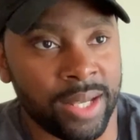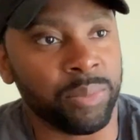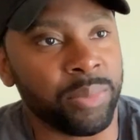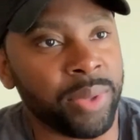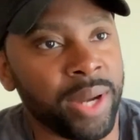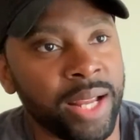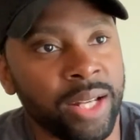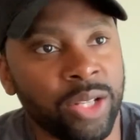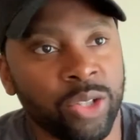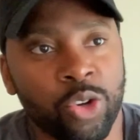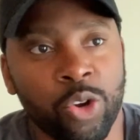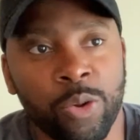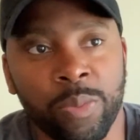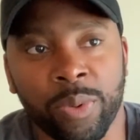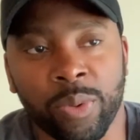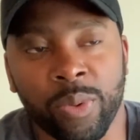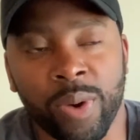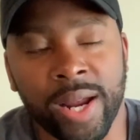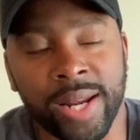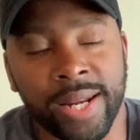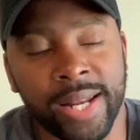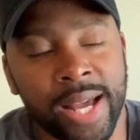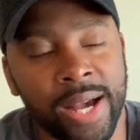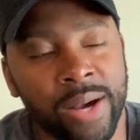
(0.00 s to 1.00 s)
Bradley Cooper
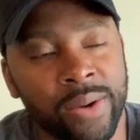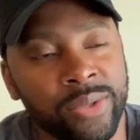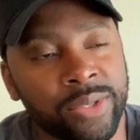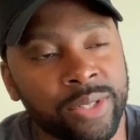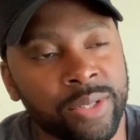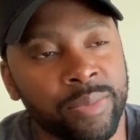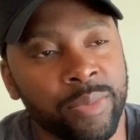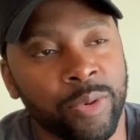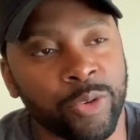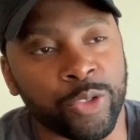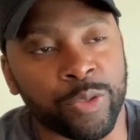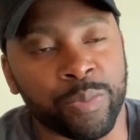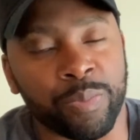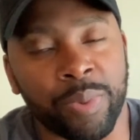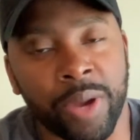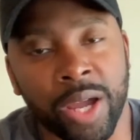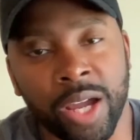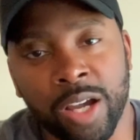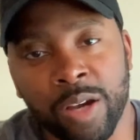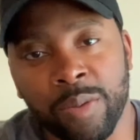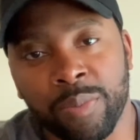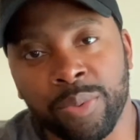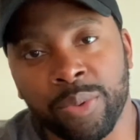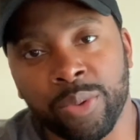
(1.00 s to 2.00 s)
right now is the most
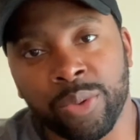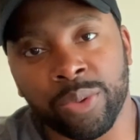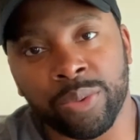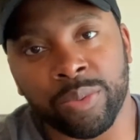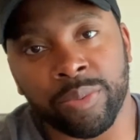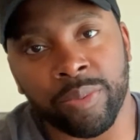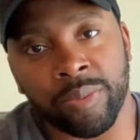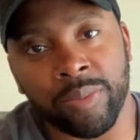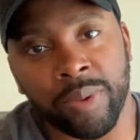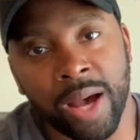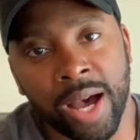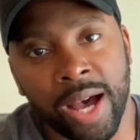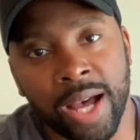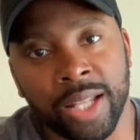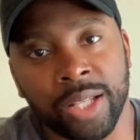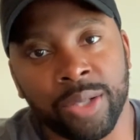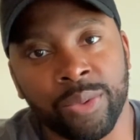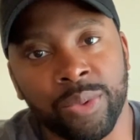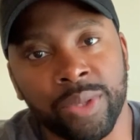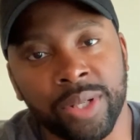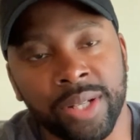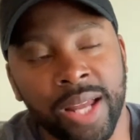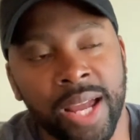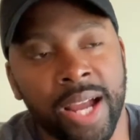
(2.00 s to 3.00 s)
bankable
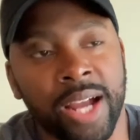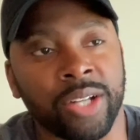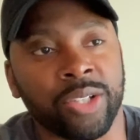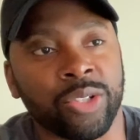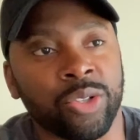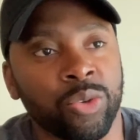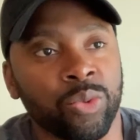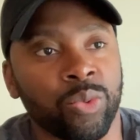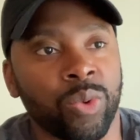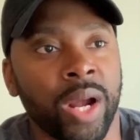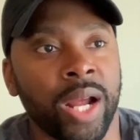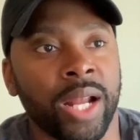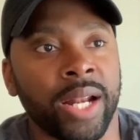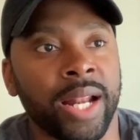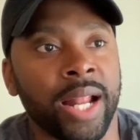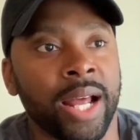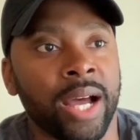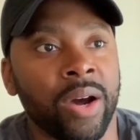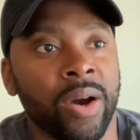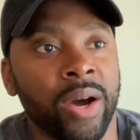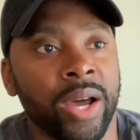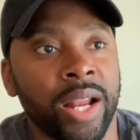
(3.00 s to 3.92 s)
Hollywood actor right now.